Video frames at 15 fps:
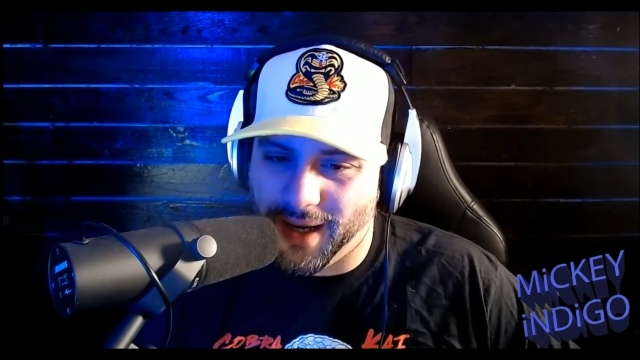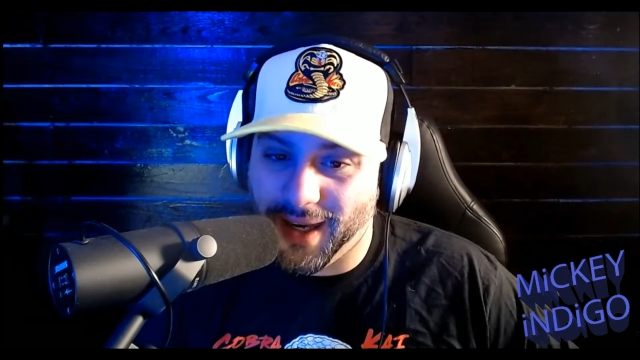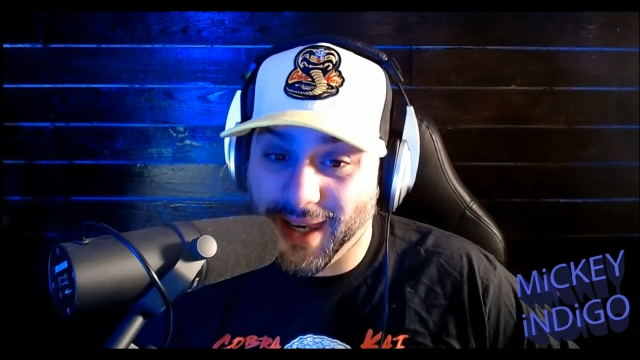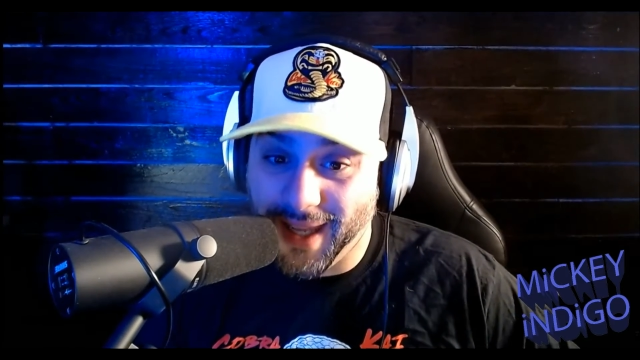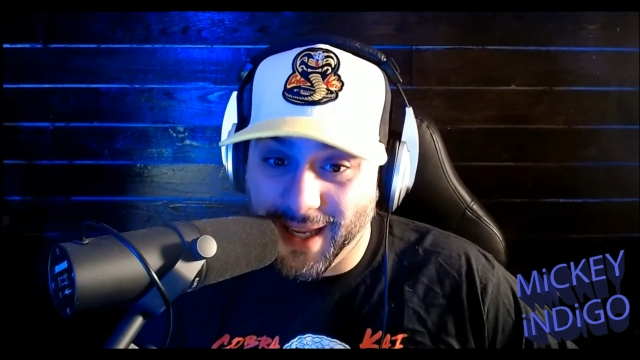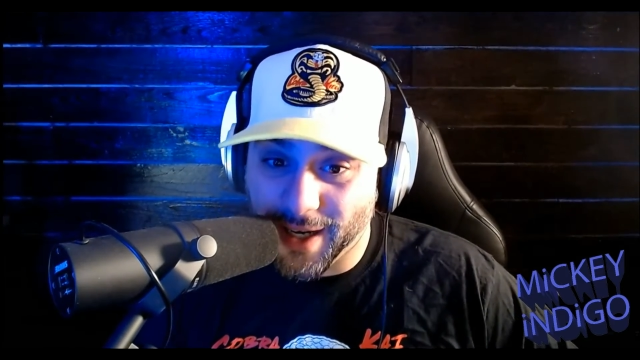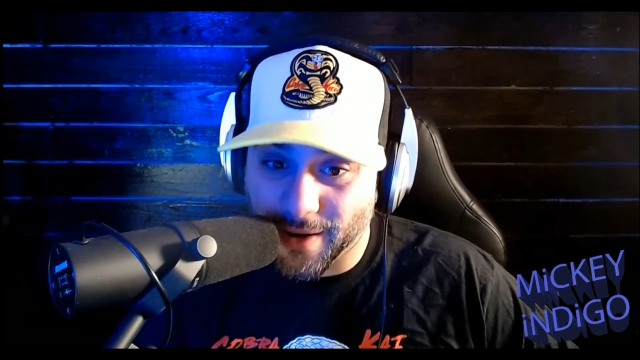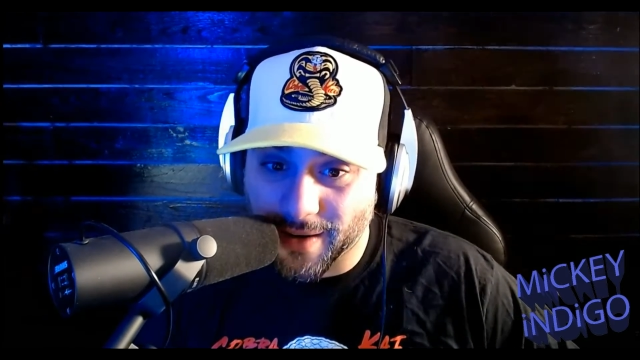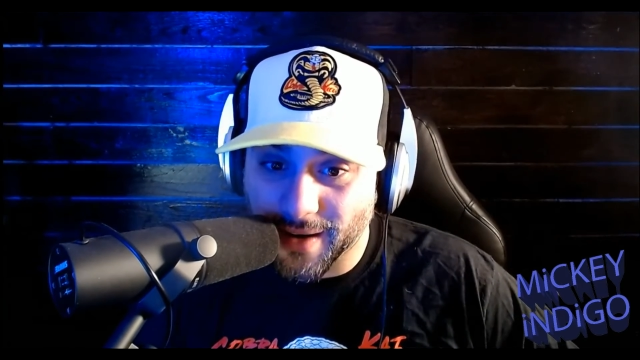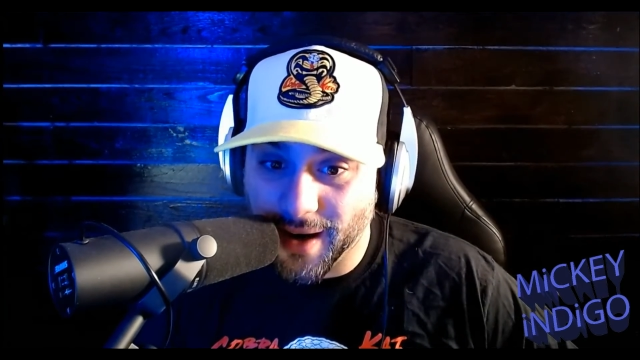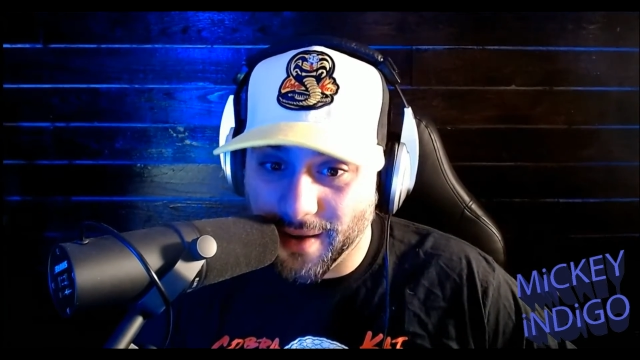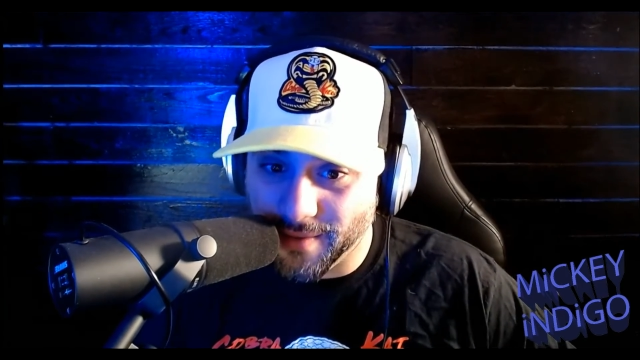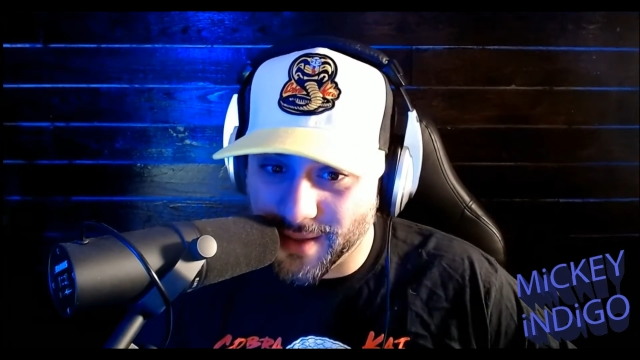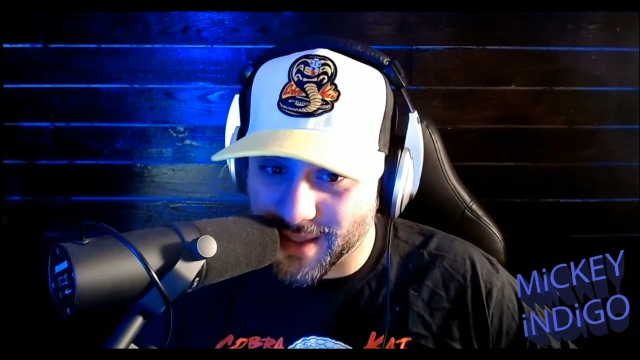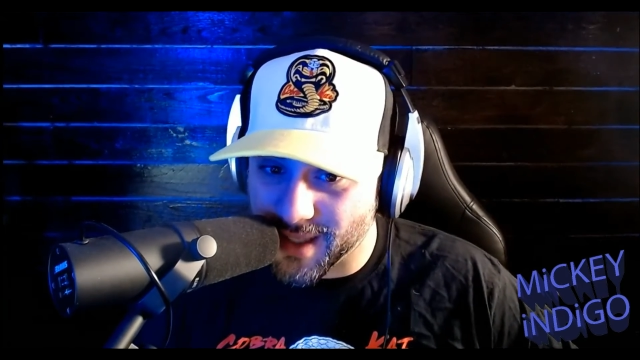leader
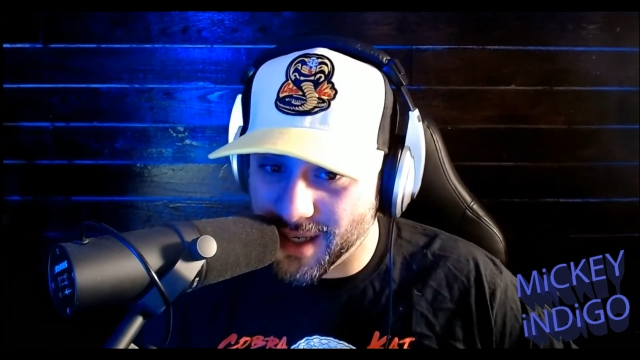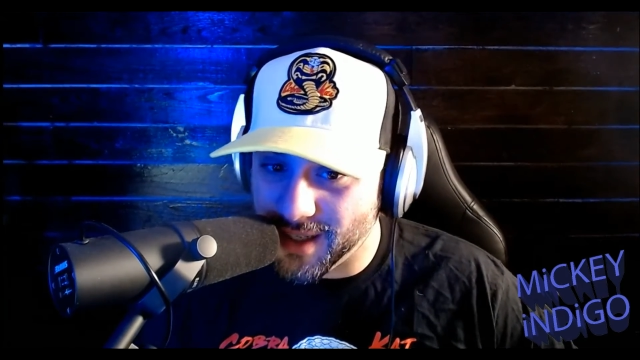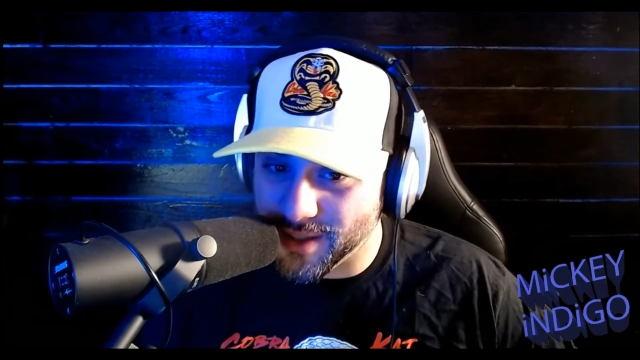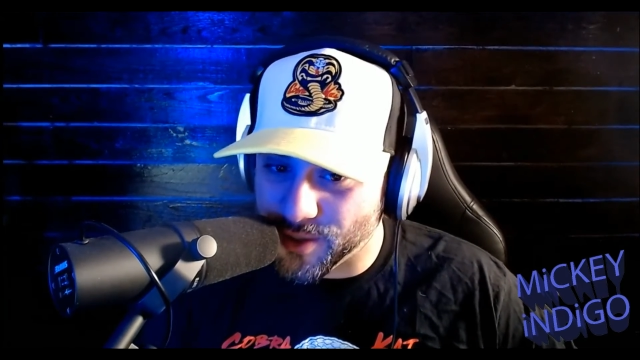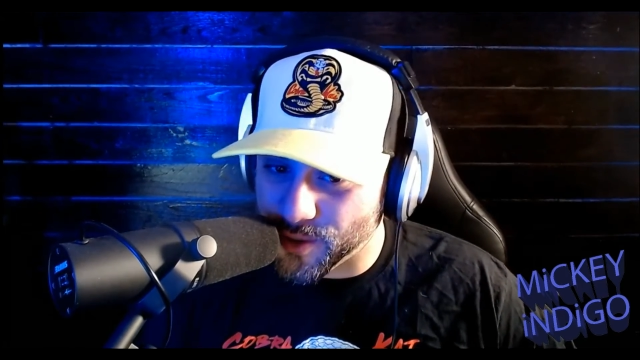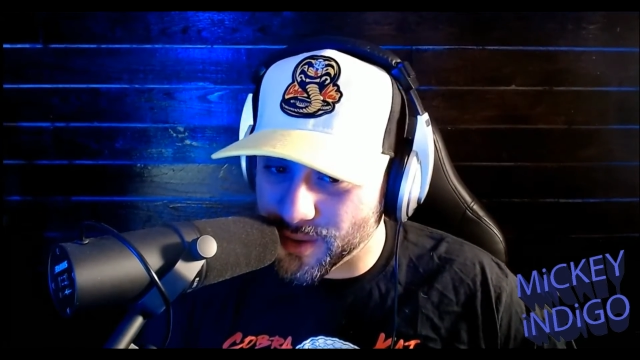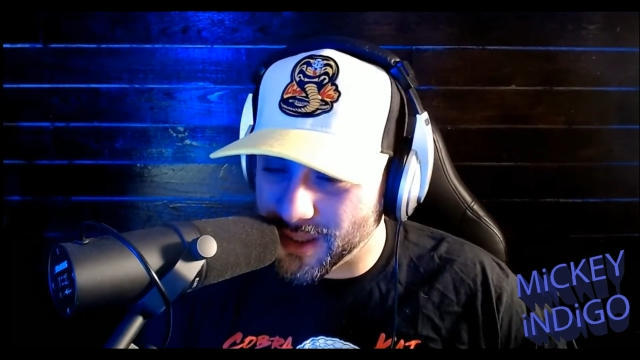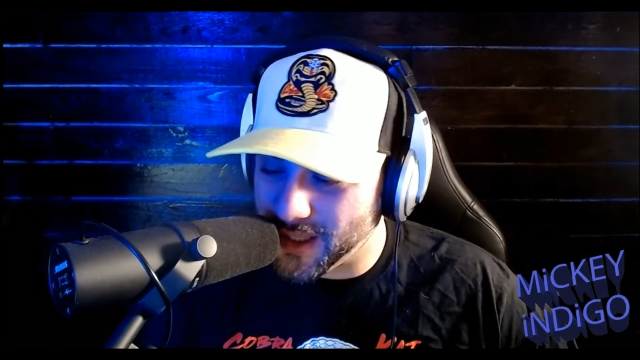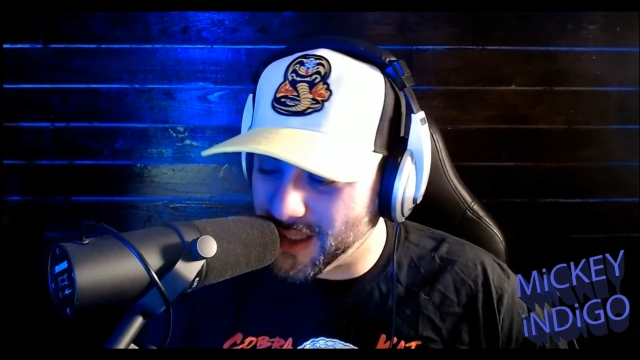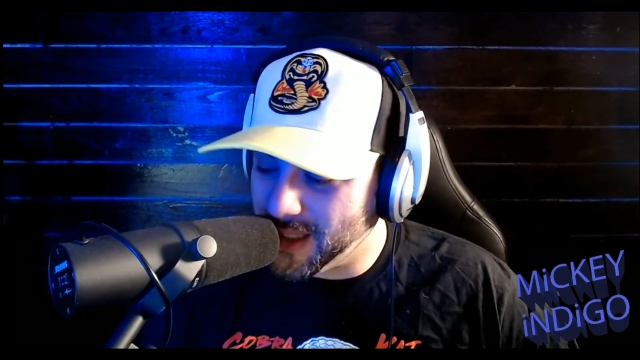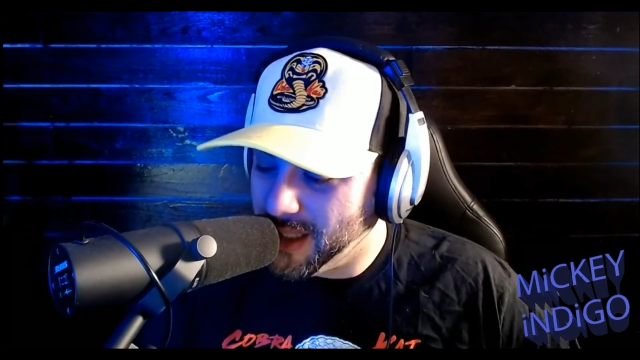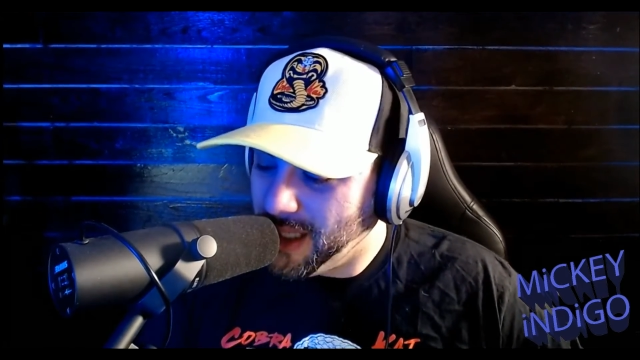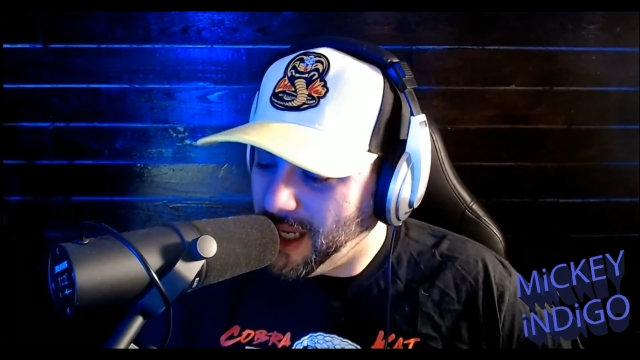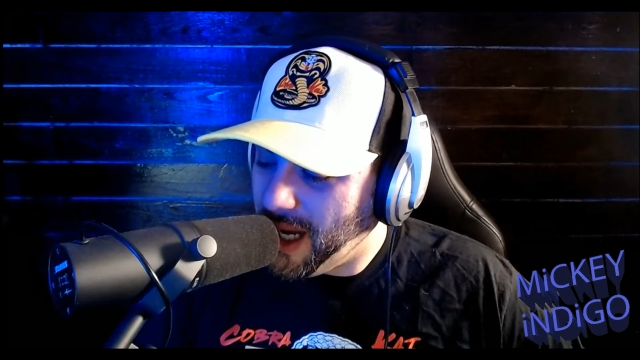of this country